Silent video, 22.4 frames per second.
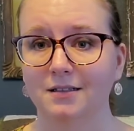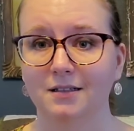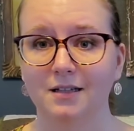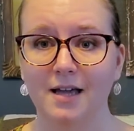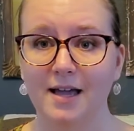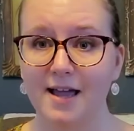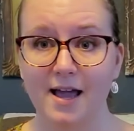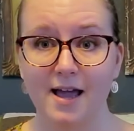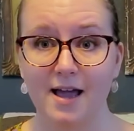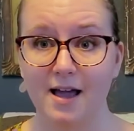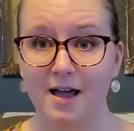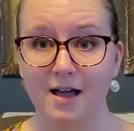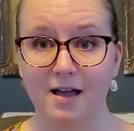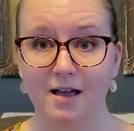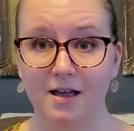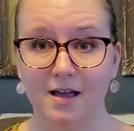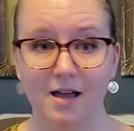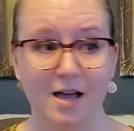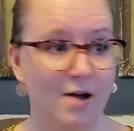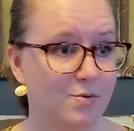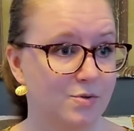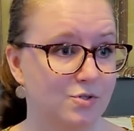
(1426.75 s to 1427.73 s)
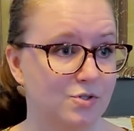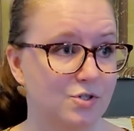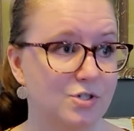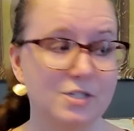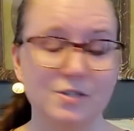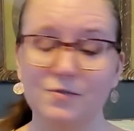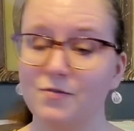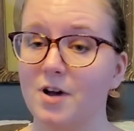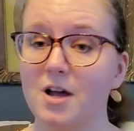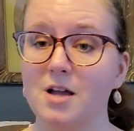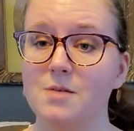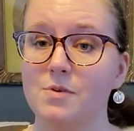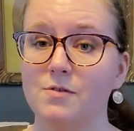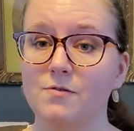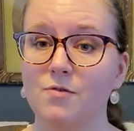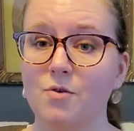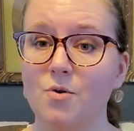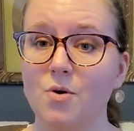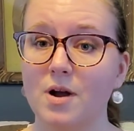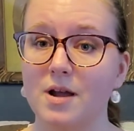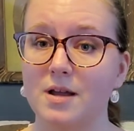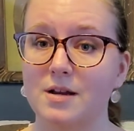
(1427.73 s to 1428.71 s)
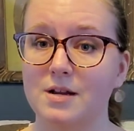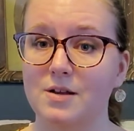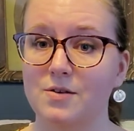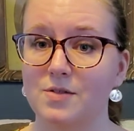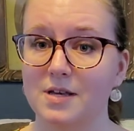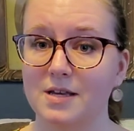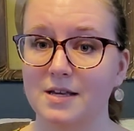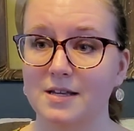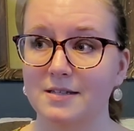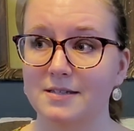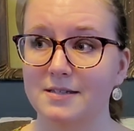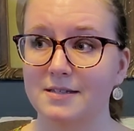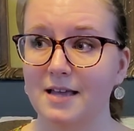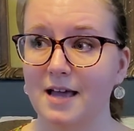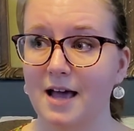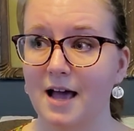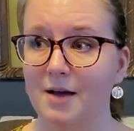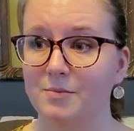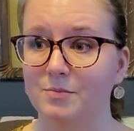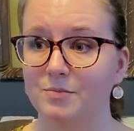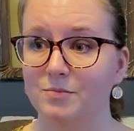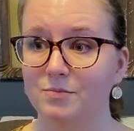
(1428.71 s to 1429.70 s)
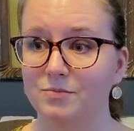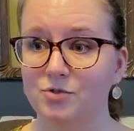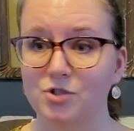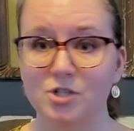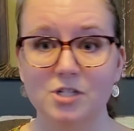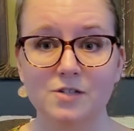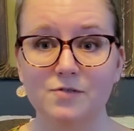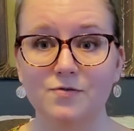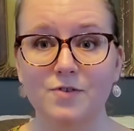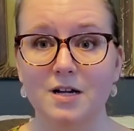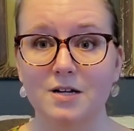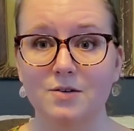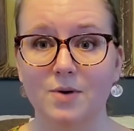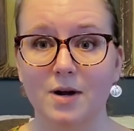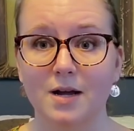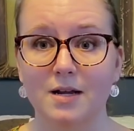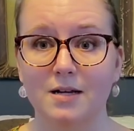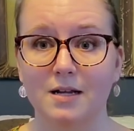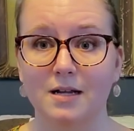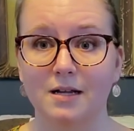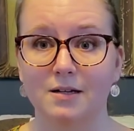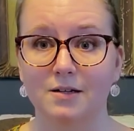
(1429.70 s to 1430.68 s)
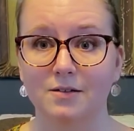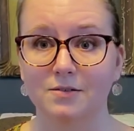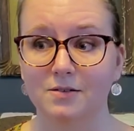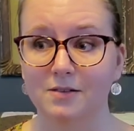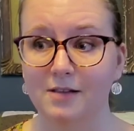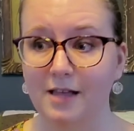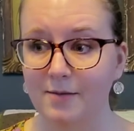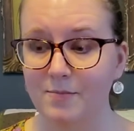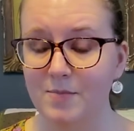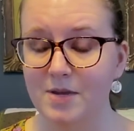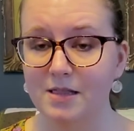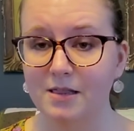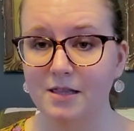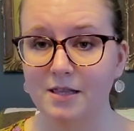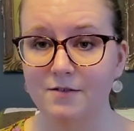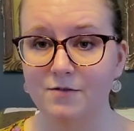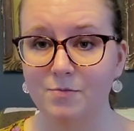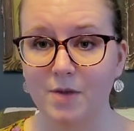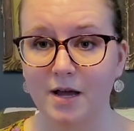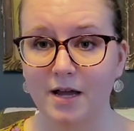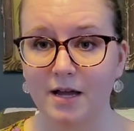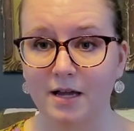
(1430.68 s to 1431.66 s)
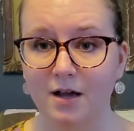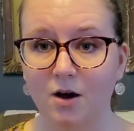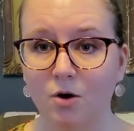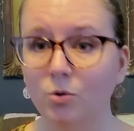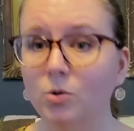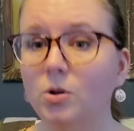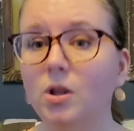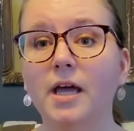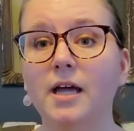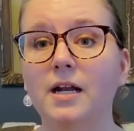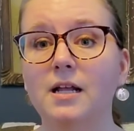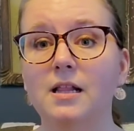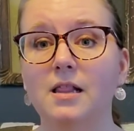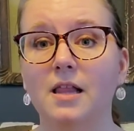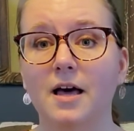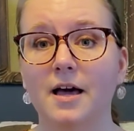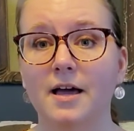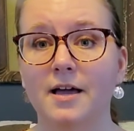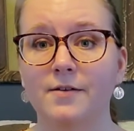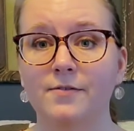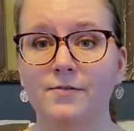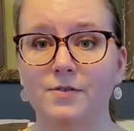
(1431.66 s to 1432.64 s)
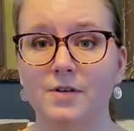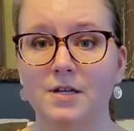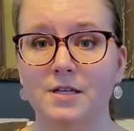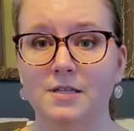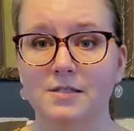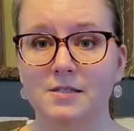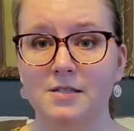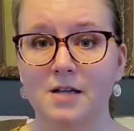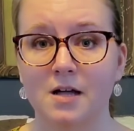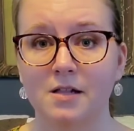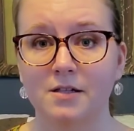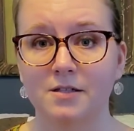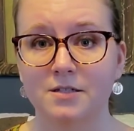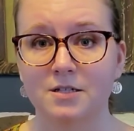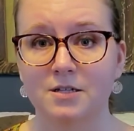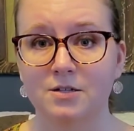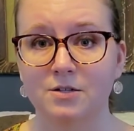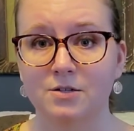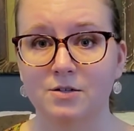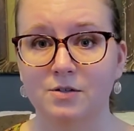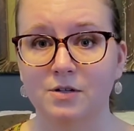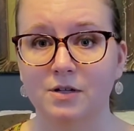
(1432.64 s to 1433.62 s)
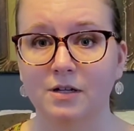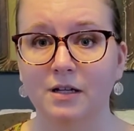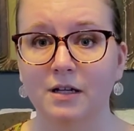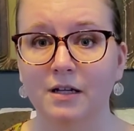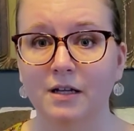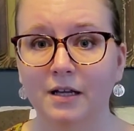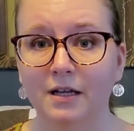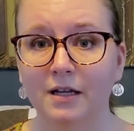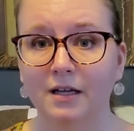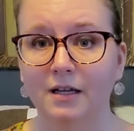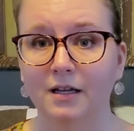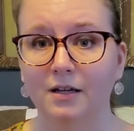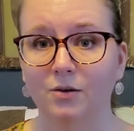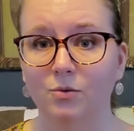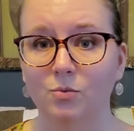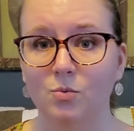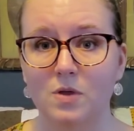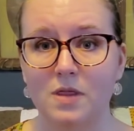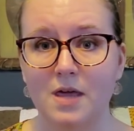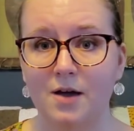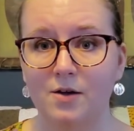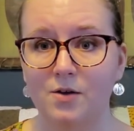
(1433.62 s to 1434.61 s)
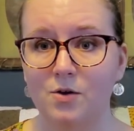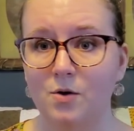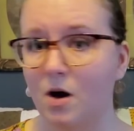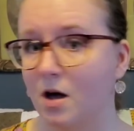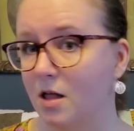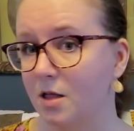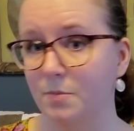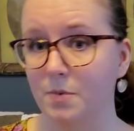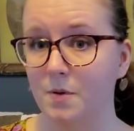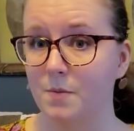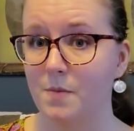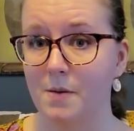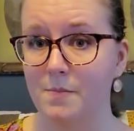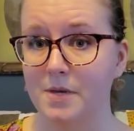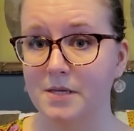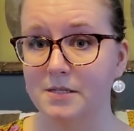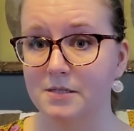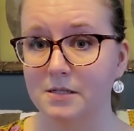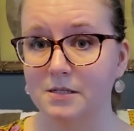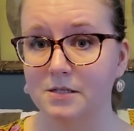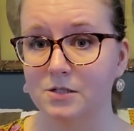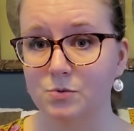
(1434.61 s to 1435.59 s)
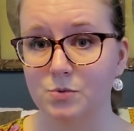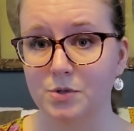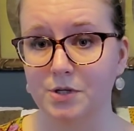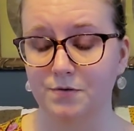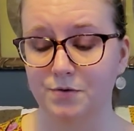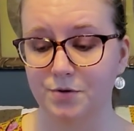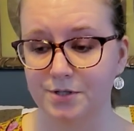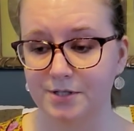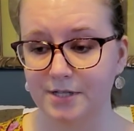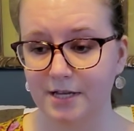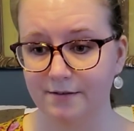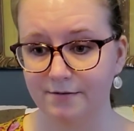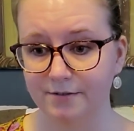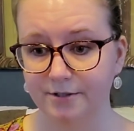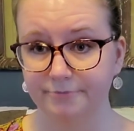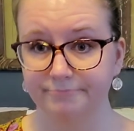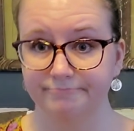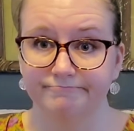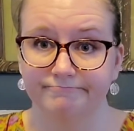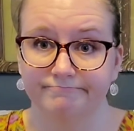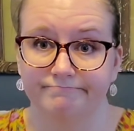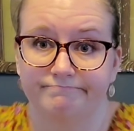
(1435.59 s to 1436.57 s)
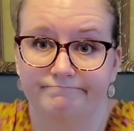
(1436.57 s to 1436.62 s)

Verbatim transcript: I I was just fine before I knew this. I'm just fine right now. Let me live my old lady life in solitude without you all up in my business 24 7.